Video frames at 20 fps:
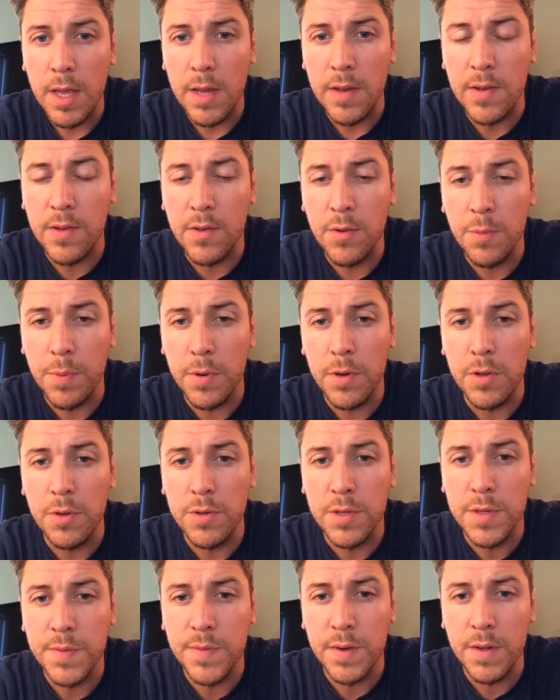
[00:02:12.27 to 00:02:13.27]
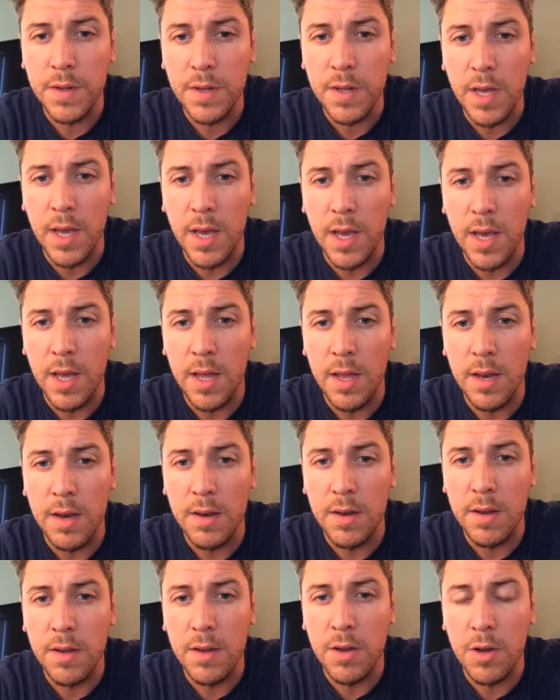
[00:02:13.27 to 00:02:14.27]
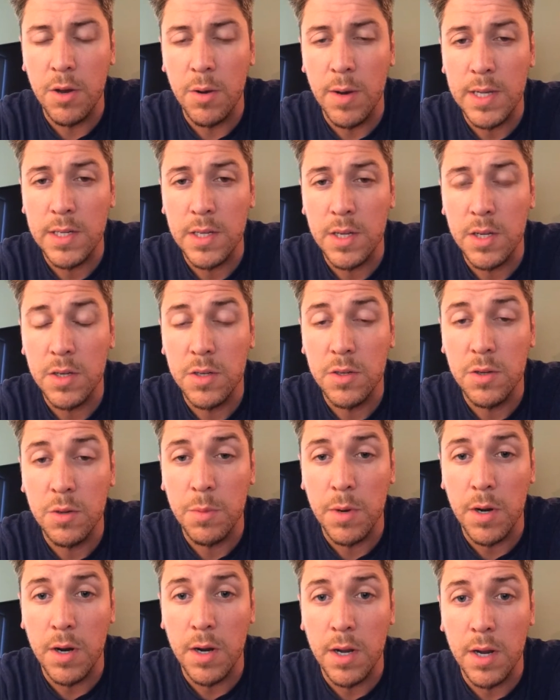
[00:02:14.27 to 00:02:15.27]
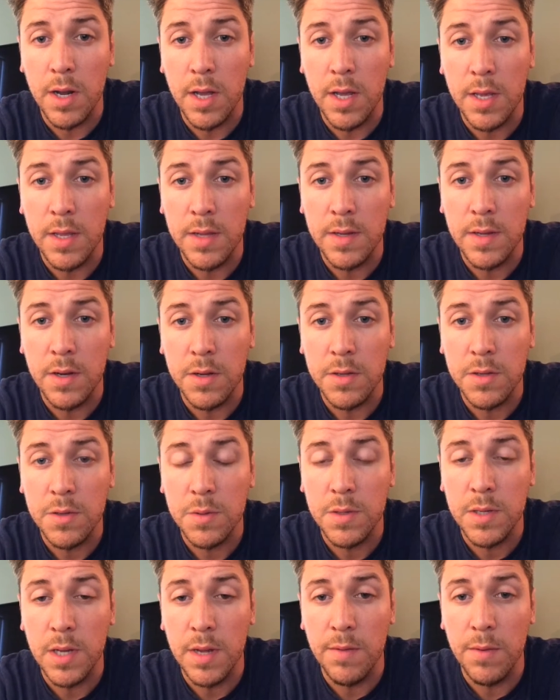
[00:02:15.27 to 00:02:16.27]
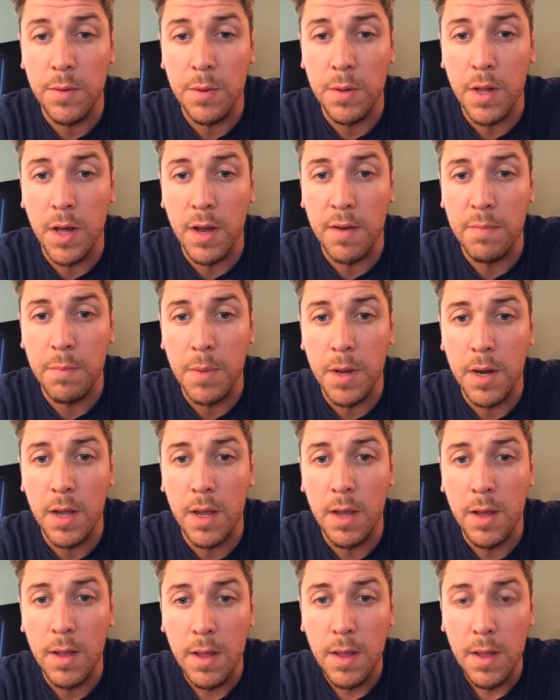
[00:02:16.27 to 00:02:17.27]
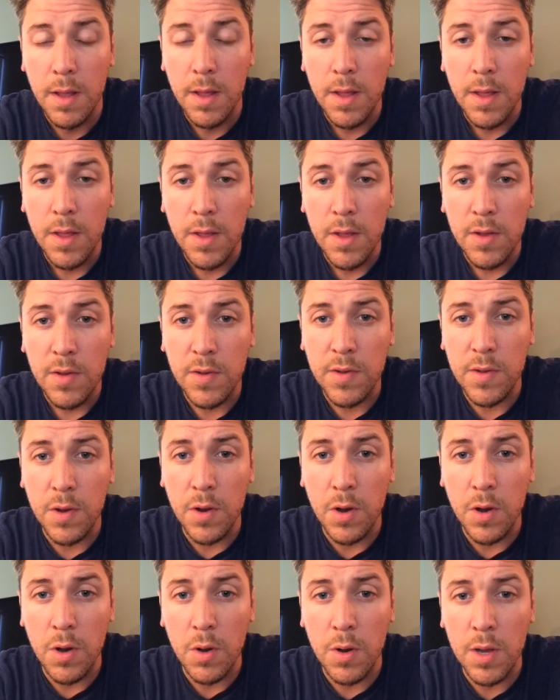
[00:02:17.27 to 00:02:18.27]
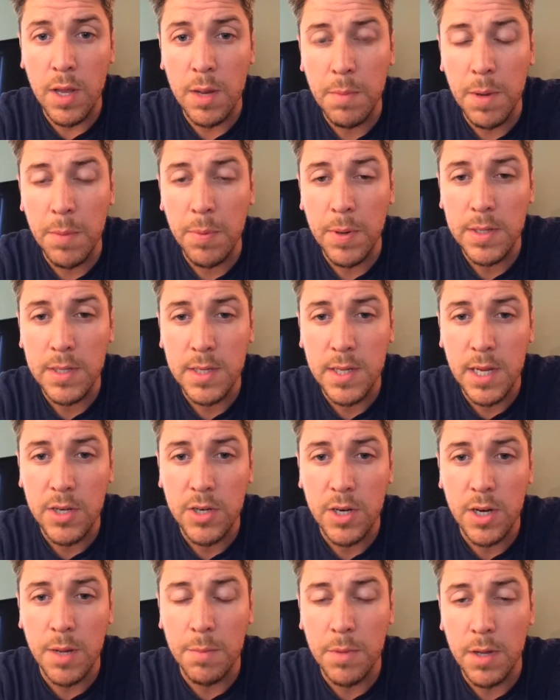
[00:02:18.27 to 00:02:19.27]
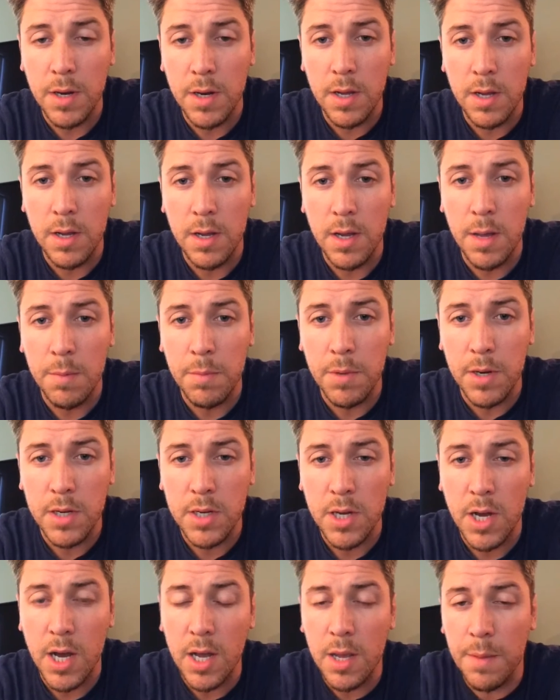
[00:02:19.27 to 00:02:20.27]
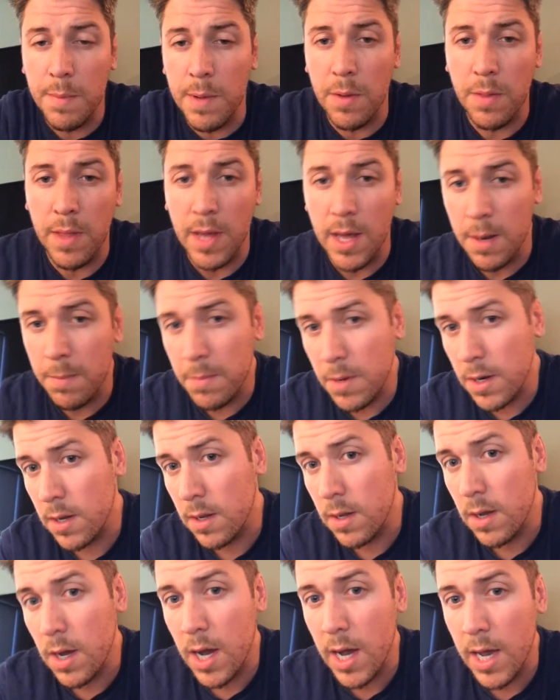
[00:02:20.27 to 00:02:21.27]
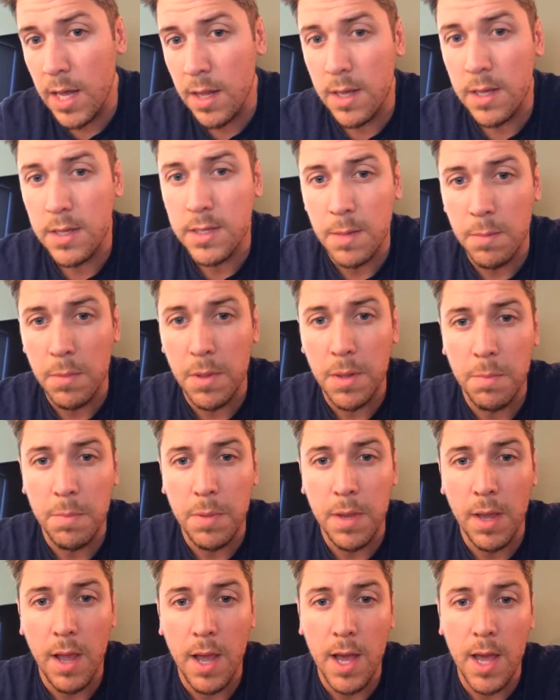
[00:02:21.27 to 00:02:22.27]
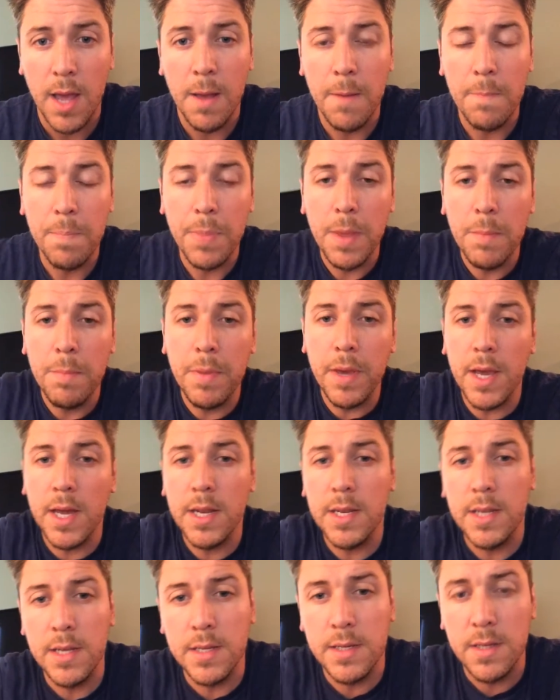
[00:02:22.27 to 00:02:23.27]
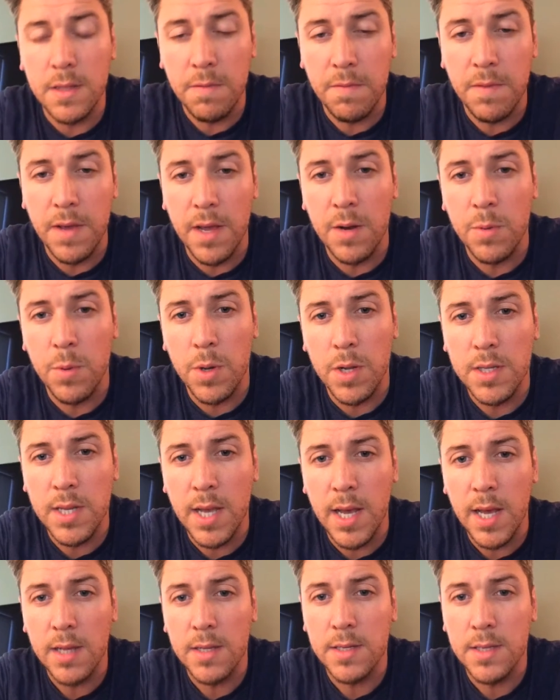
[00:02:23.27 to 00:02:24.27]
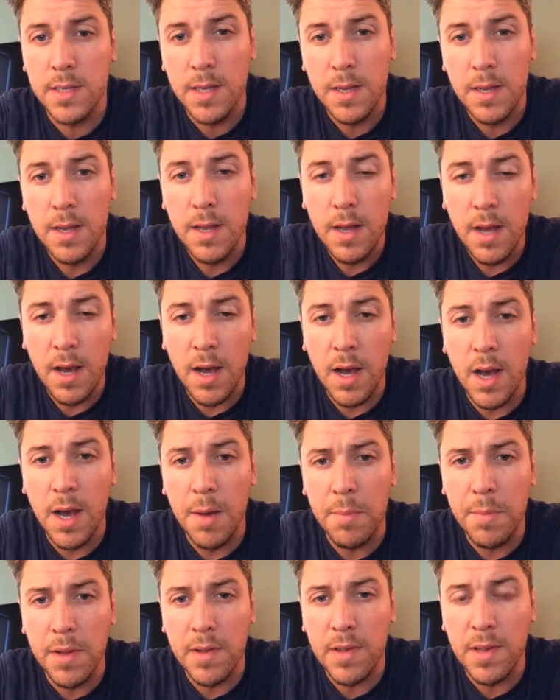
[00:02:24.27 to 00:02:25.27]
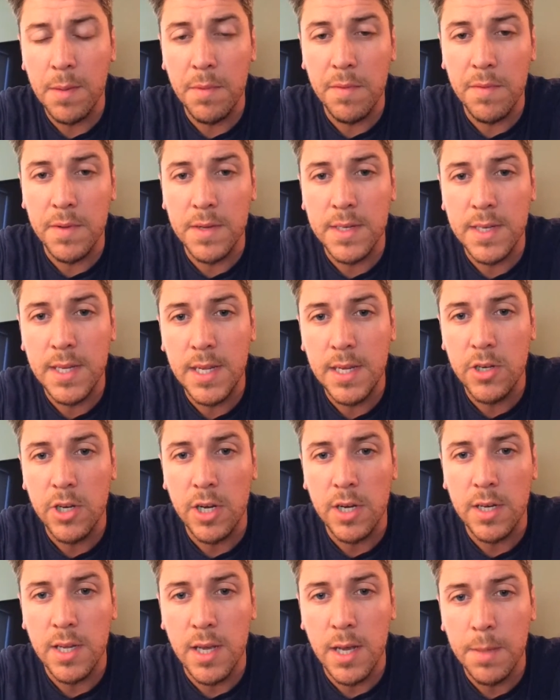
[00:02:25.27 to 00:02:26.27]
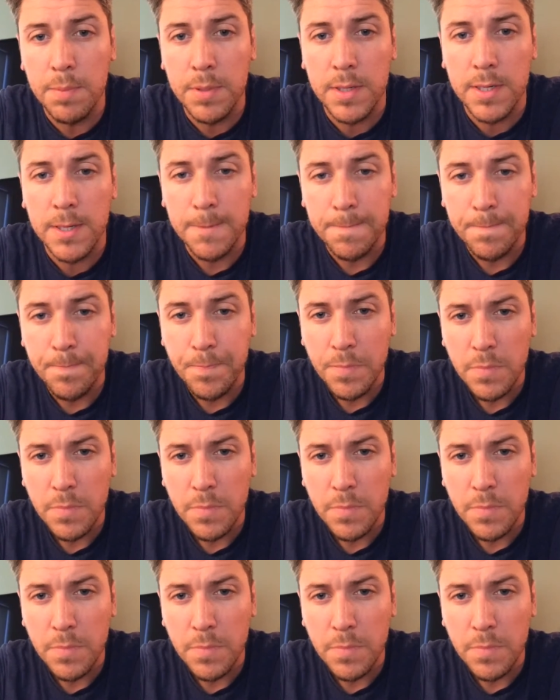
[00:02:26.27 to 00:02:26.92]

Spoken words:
it's super useful, and as a consumer, it can also save you a lot of money. So in my presentation, I'm gonna talk about that. I'm gonna highlight some of the big ideas in the Van de Waal text, and some of his teaching tips.